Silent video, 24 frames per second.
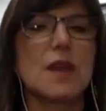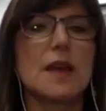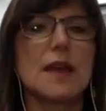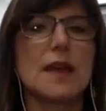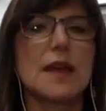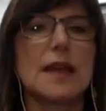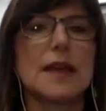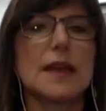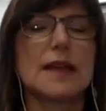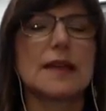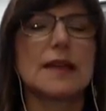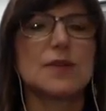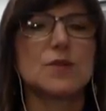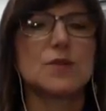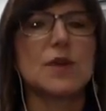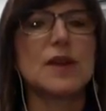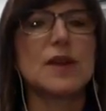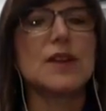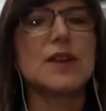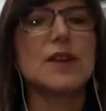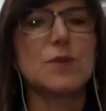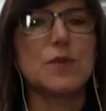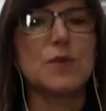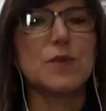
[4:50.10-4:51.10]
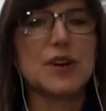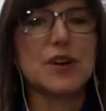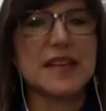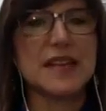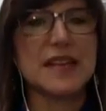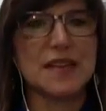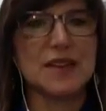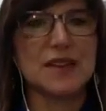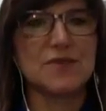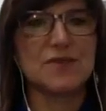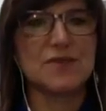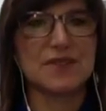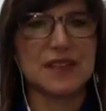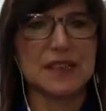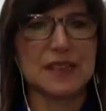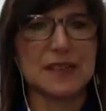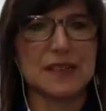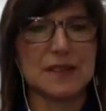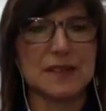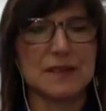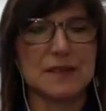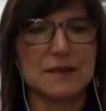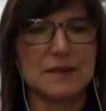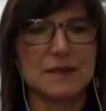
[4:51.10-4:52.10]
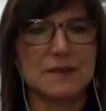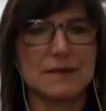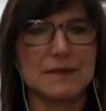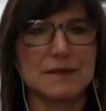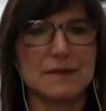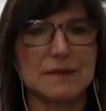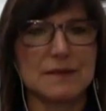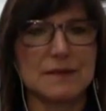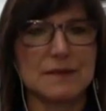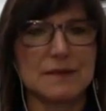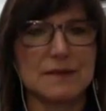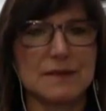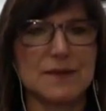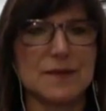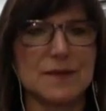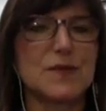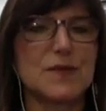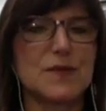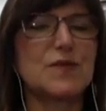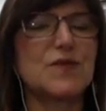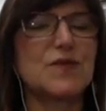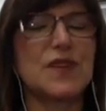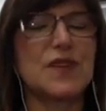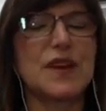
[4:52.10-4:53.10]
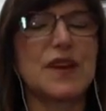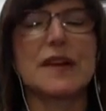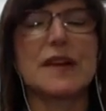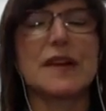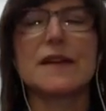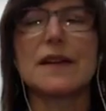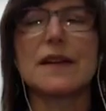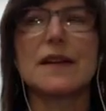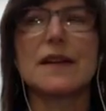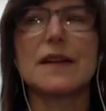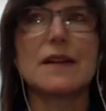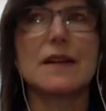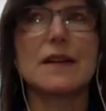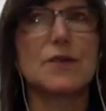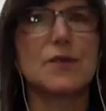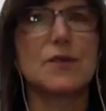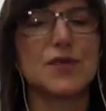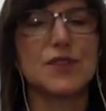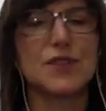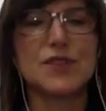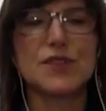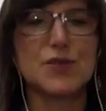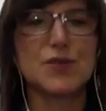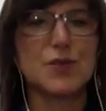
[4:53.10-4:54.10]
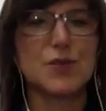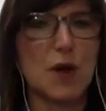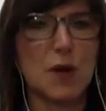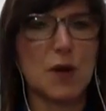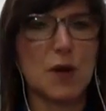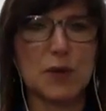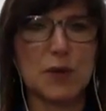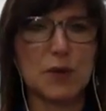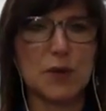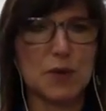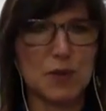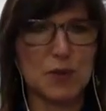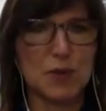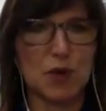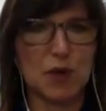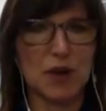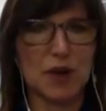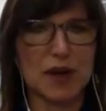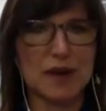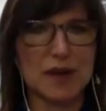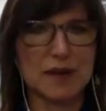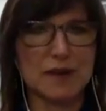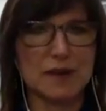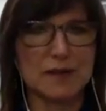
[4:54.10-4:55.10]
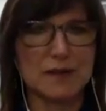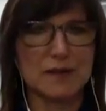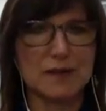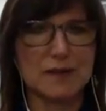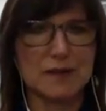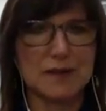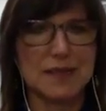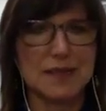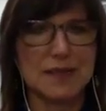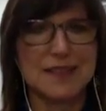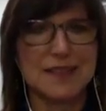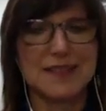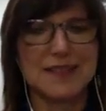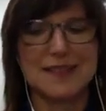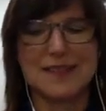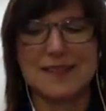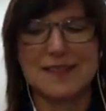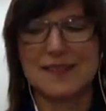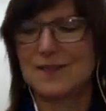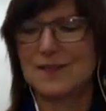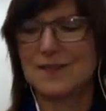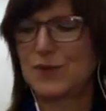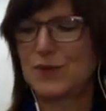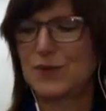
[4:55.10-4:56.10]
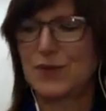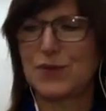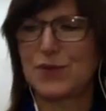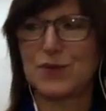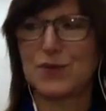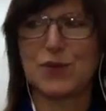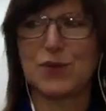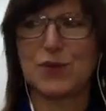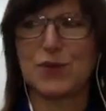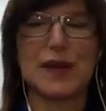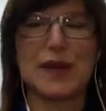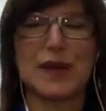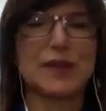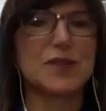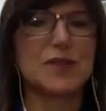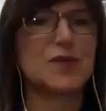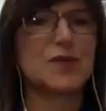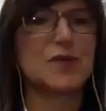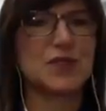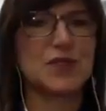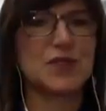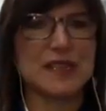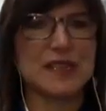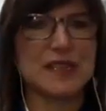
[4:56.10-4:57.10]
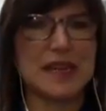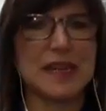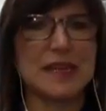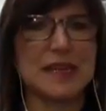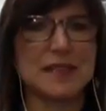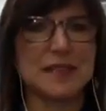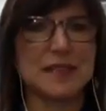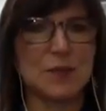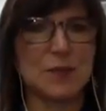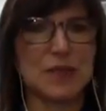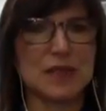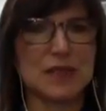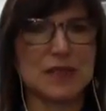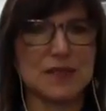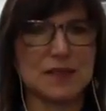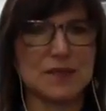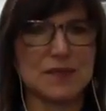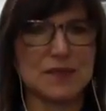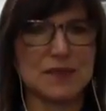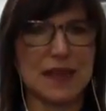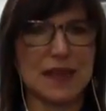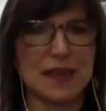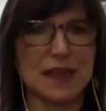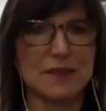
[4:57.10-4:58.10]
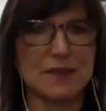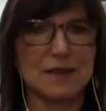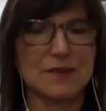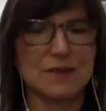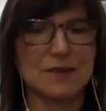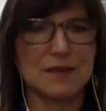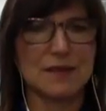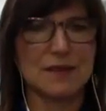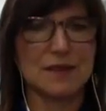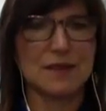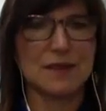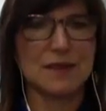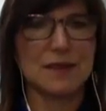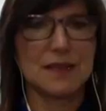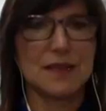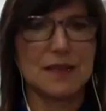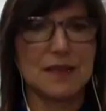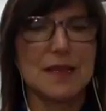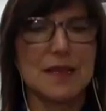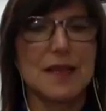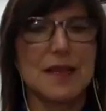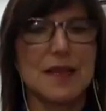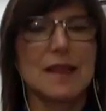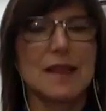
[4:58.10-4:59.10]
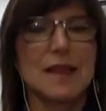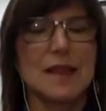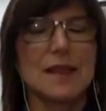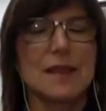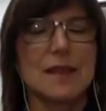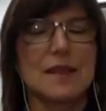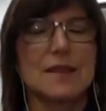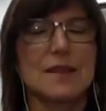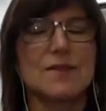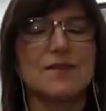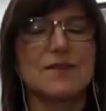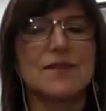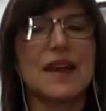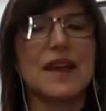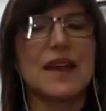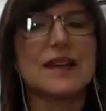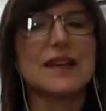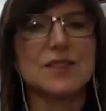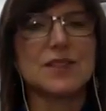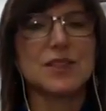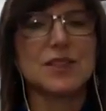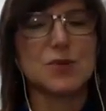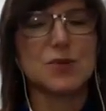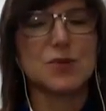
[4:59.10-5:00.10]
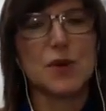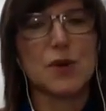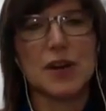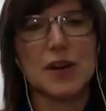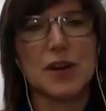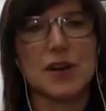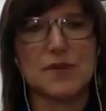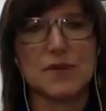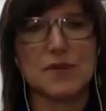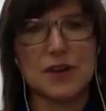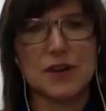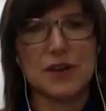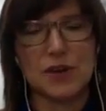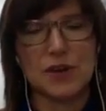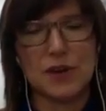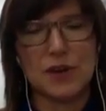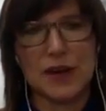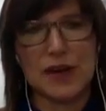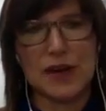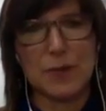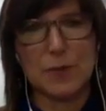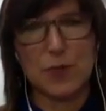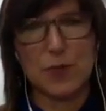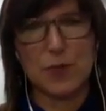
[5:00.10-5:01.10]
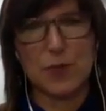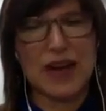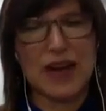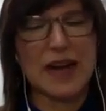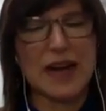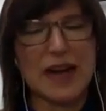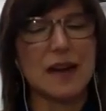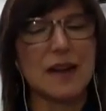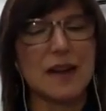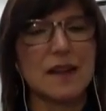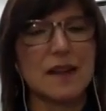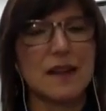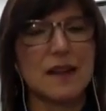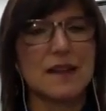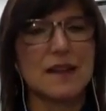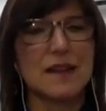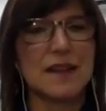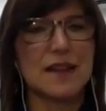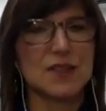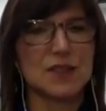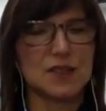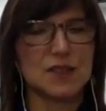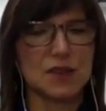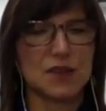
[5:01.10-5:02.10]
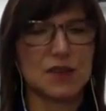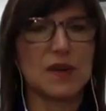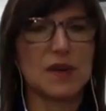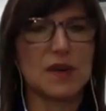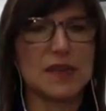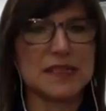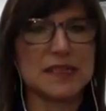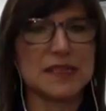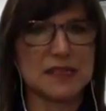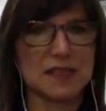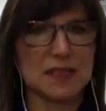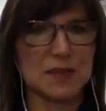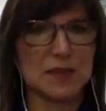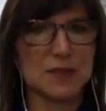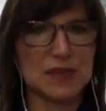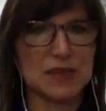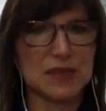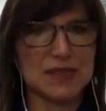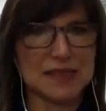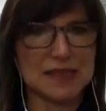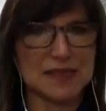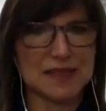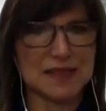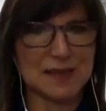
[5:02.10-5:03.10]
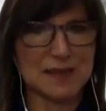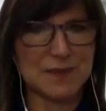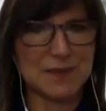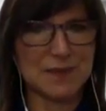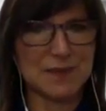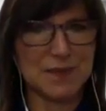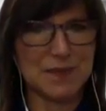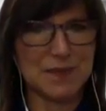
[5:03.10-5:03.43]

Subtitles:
Because when we're an infant, from the very first moment we're born through about the first 18 months of life, the fastest part of our brain that's growing is the limbic system.